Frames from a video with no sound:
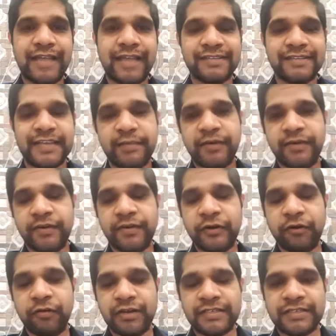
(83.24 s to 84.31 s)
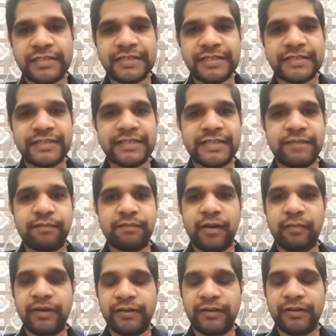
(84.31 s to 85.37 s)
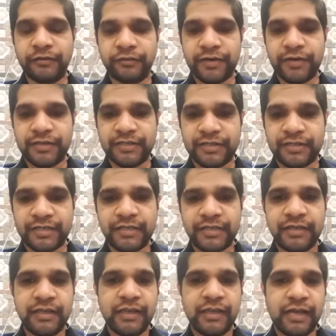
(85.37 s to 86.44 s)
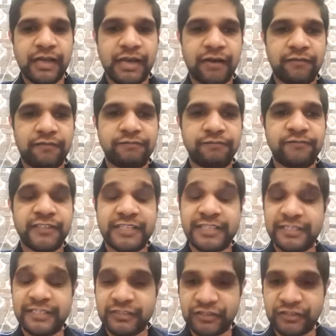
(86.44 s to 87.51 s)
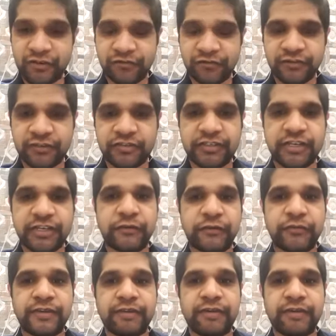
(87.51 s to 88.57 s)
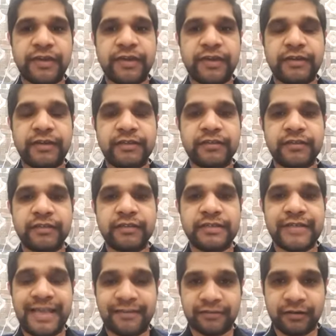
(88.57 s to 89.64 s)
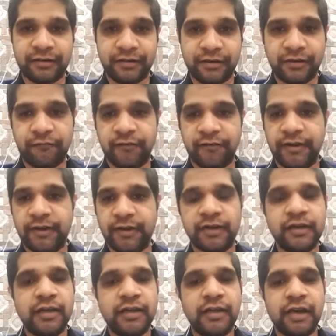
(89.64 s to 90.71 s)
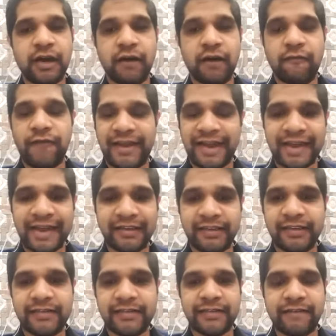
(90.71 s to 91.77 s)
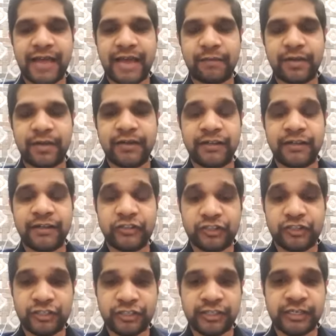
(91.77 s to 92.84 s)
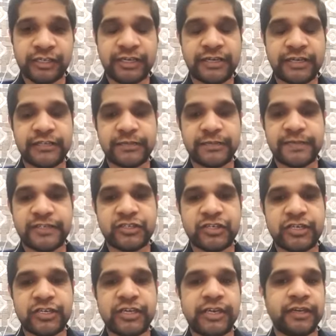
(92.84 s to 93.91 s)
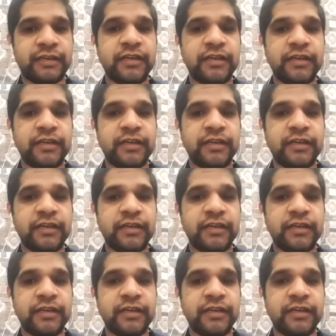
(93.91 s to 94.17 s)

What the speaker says: Cape Breton University is the public university, with the history of 68 to 70 years, it has got different varieties available in engineering area, especially in